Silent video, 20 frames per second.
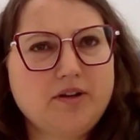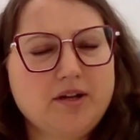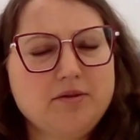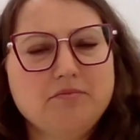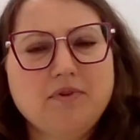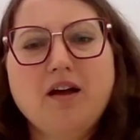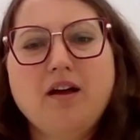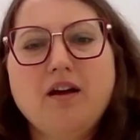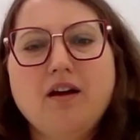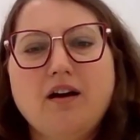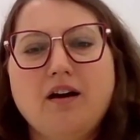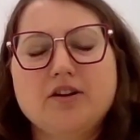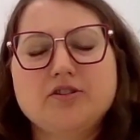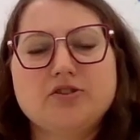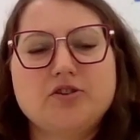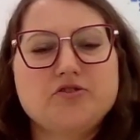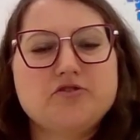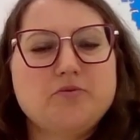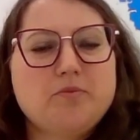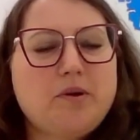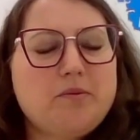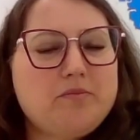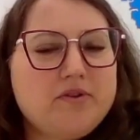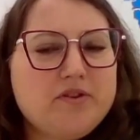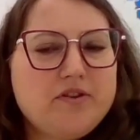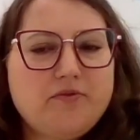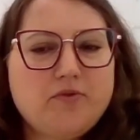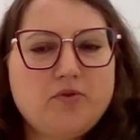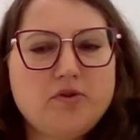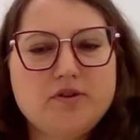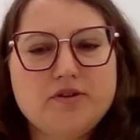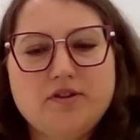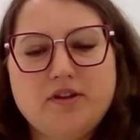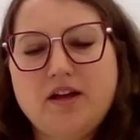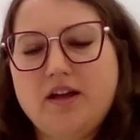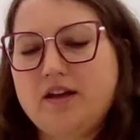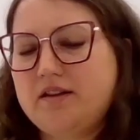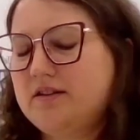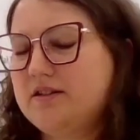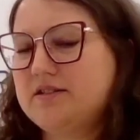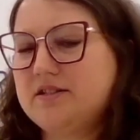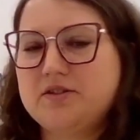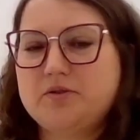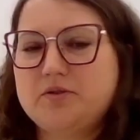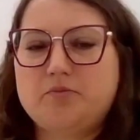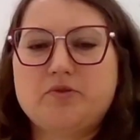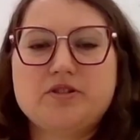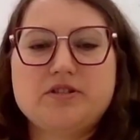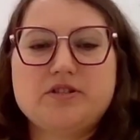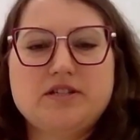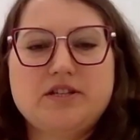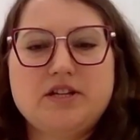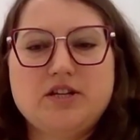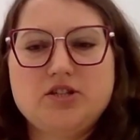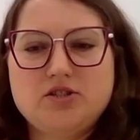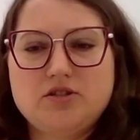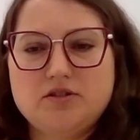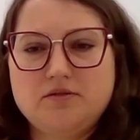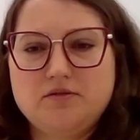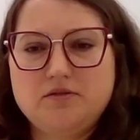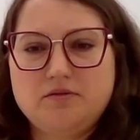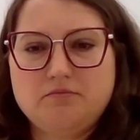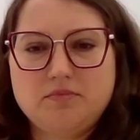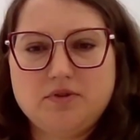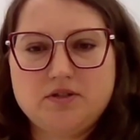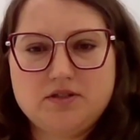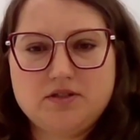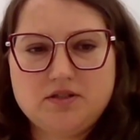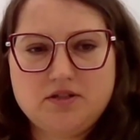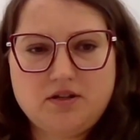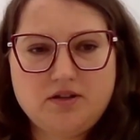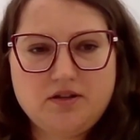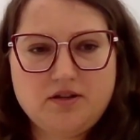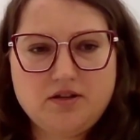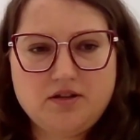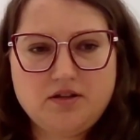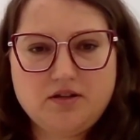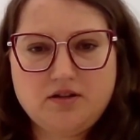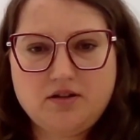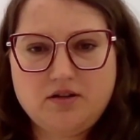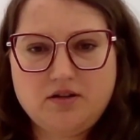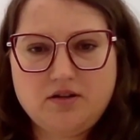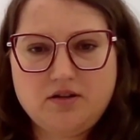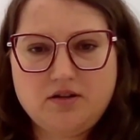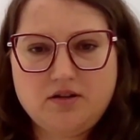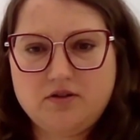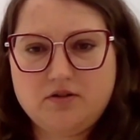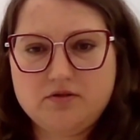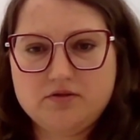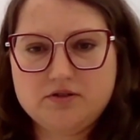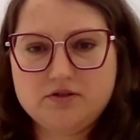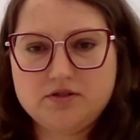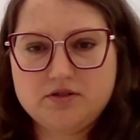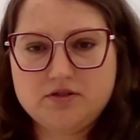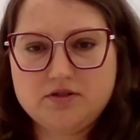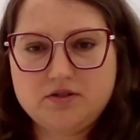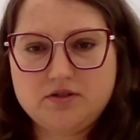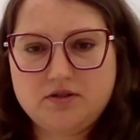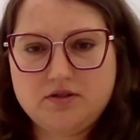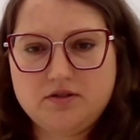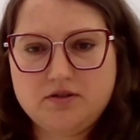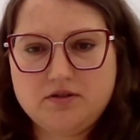Okay, I don't remember the 4th. I had it in the presentation, but I think I've lost.